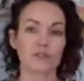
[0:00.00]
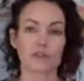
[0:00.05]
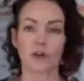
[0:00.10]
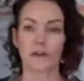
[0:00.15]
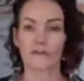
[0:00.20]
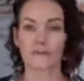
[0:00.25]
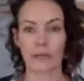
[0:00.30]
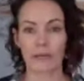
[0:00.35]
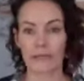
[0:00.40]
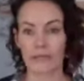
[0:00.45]
You're
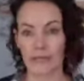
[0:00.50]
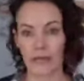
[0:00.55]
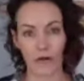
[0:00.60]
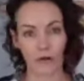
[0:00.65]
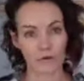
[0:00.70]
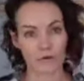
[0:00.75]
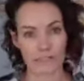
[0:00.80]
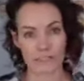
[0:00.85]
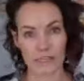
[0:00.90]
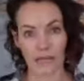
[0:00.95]
not spending
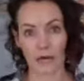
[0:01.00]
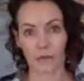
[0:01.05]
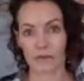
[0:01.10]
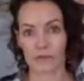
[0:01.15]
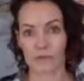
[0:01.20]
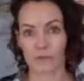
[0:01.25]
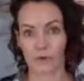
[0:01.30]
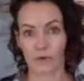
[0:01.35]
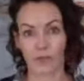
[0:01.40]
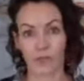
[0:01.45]
hours and
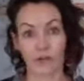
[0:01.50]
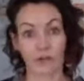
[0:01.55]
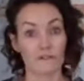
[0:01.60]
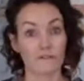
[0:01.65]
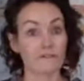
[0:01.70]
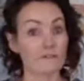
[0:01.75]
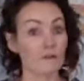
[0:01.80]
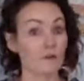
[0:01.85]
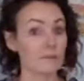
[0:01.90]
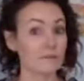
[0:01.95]
hours working
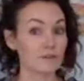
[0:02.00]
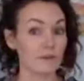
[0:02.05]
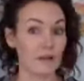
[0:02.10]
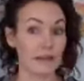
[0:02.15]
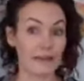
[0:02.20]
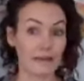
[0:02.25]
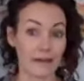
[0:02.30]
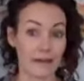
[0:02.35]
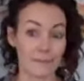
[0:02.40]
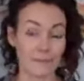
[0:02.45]
on soaps or
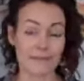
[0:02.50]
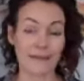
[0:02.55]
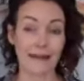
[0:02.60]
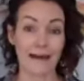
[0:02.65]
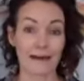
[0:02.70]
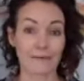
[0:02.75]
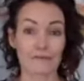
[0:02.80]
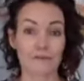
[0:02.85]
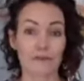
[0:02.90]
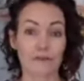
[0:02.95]
enzymes
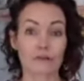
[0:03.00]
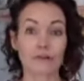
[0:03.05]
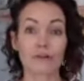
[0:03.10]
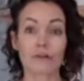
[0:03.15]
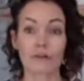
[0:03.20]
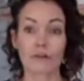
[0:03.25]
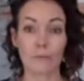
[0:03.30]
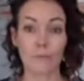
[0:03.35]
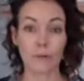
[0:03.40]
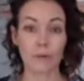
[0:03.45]
after
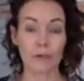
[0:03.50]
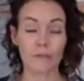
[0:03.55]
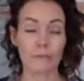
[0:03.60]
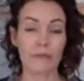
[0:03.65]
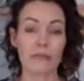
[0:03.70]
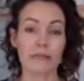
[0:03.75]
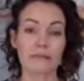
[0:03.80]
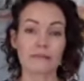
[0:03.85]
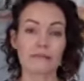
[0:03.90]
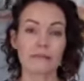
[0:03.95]
your
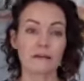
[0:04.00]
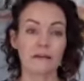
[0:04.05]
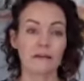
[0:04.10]
appointment.